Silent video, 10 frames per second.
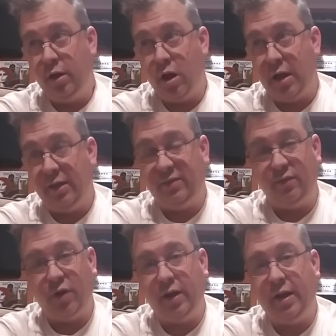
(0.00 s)
I listen
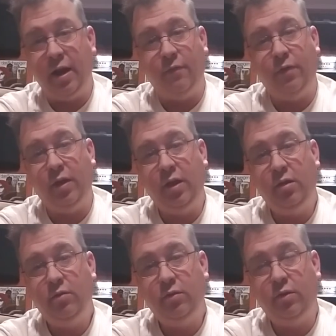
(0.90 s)
very carefully
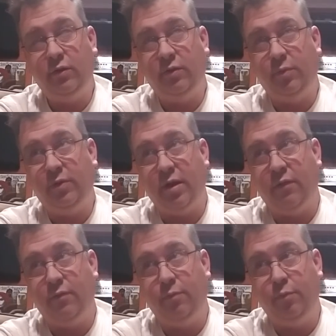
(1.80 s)
to some
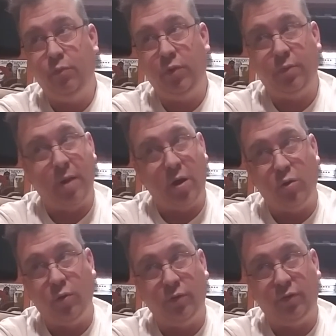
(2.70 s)
stuff with the power
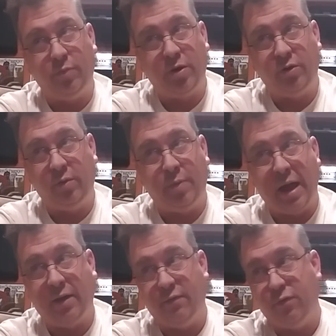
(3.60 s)
cords, especially
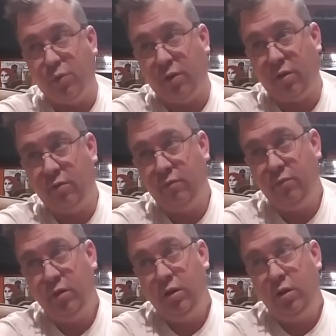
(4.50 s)
back and forth.
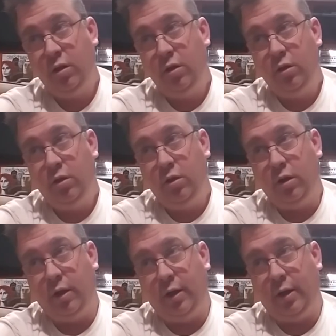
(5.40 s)

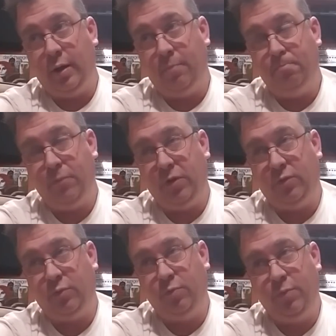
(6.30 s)
The
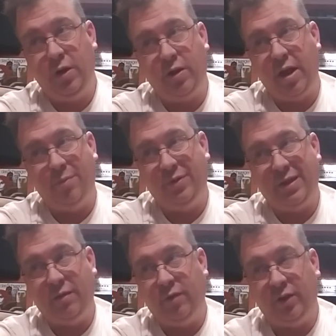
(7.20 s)
speaker cables, I
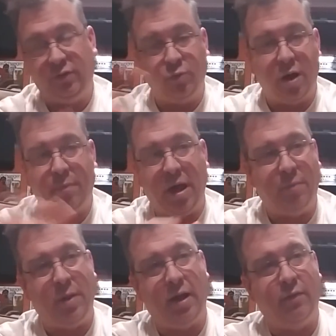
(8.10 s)
didn't really swap
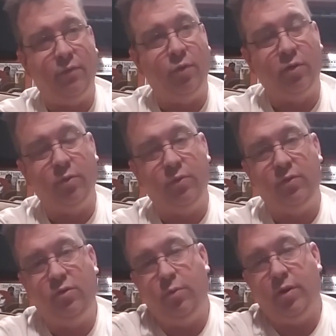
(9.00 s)
out back and forth because
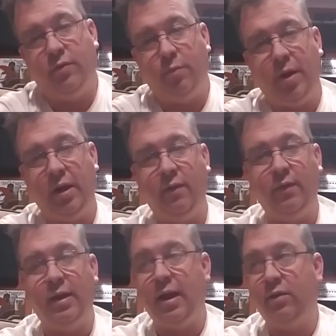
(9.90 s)
it's too much of a pain in
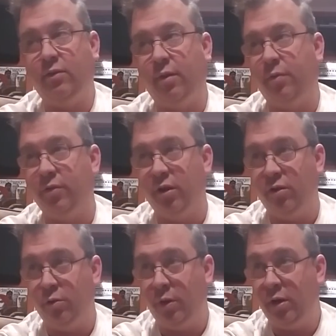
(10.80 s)
the neck, so I wasn't going
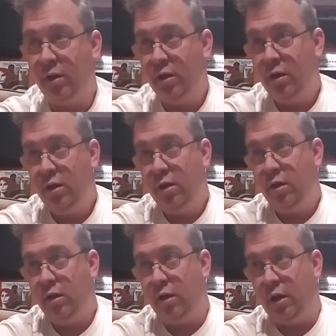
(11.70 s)
to do it.
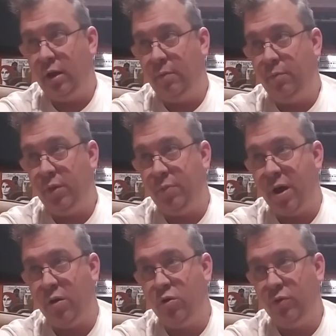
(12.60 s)
But the
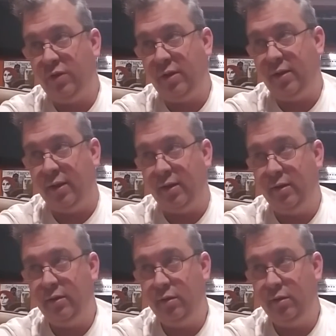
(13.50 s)
power cords I did.